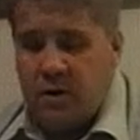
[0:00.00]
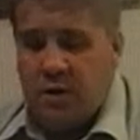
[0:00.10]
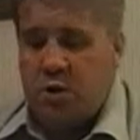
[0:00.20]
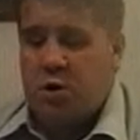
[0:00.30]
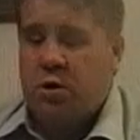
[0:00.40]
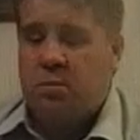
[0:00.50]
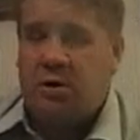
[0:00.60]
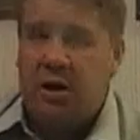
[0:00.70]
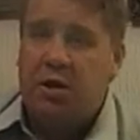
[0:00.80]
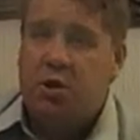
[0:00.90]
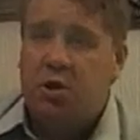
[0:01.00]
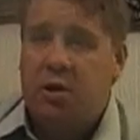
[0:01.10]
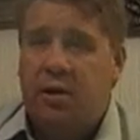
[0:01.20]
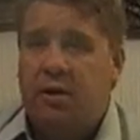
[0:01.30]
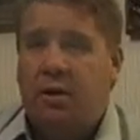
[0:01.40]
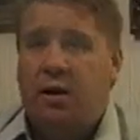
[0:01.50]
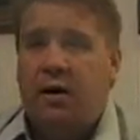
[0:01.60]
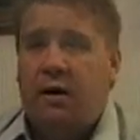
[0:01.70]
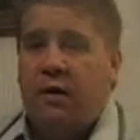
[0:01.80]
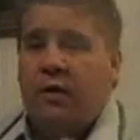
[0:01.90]
to substantiate
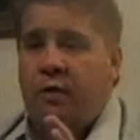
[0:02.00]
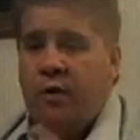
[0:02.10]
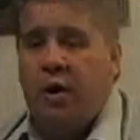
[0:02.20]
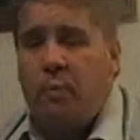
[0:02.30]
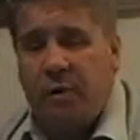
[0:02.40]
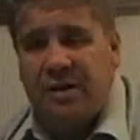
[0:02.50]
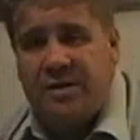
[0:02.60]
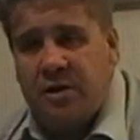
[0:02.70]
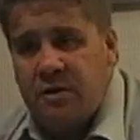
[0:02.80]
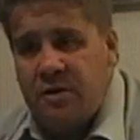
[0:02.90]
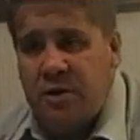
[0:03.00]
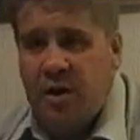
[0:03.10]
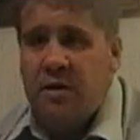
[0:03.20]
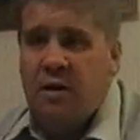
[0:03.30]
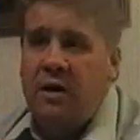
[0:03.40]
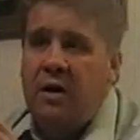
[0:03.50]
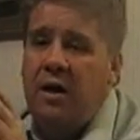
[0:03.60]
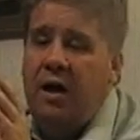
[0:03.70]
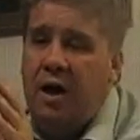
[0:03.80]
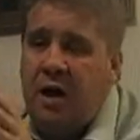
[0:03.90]
their political agenda
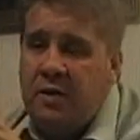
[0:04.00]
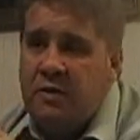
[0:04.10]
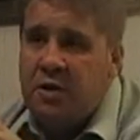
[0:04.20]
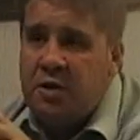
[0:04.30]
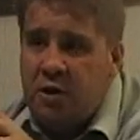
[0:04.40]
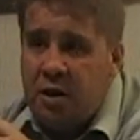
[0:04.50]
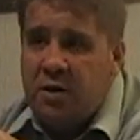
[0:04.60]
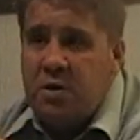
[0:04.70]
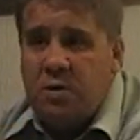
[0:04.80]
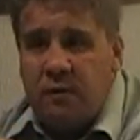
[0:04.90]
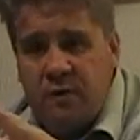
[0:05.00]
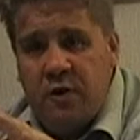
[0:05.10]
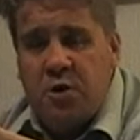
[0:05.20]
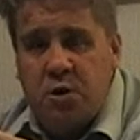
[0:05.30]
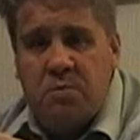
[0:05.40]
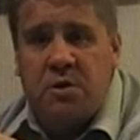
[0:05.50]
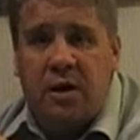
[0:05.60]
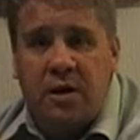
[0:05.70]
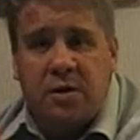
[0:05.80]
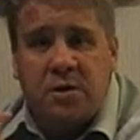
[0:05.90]
and the agendas of their
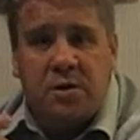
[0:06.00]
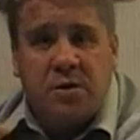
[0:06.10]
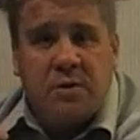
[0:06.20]
subjects.